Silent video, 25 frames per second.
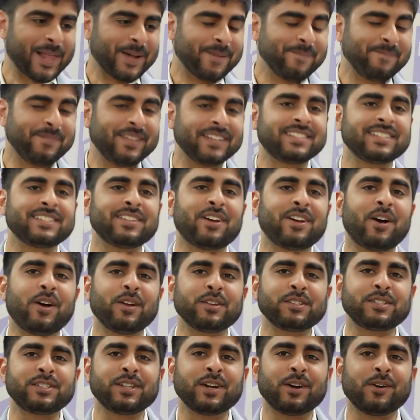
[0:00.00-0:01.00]
this is
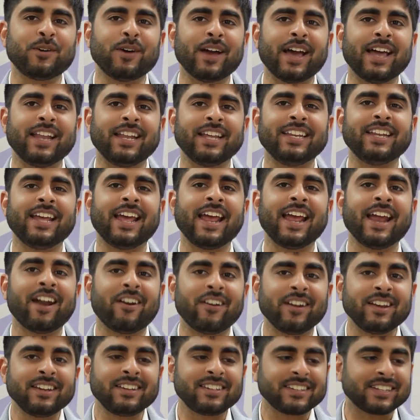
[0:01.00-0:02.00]
also an
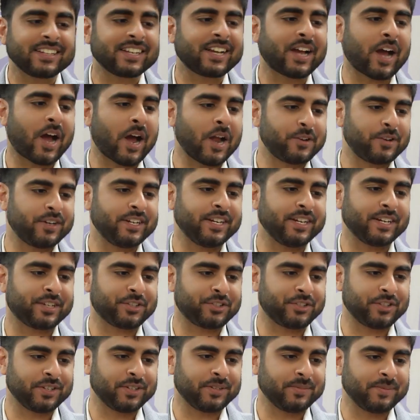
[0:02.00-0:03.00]
inherent
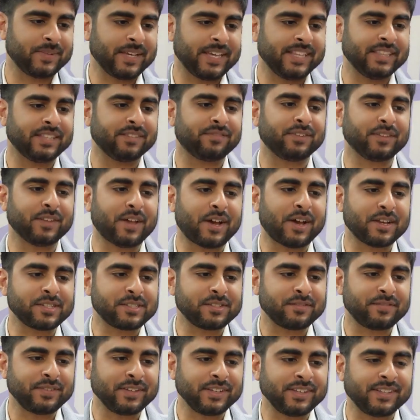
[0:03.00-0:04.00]
contradiction in the
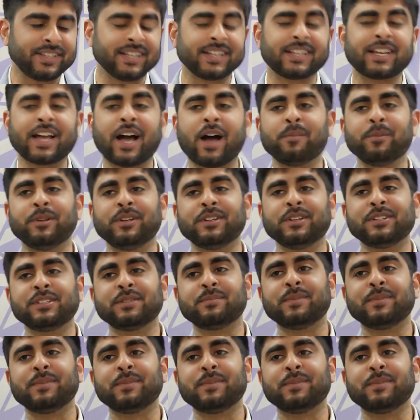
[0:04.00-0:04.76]
philosophy that communism